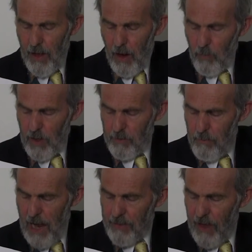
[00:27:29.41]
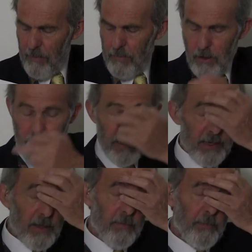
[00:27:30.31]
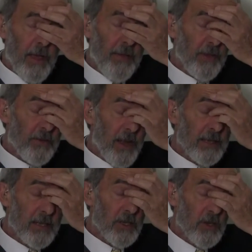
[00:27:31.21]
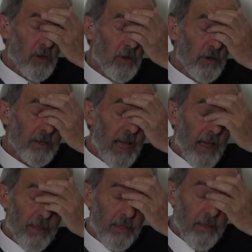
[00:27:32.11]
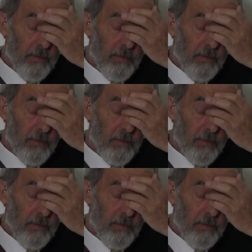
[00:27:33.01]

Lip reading: and we make that movement at the transition called death.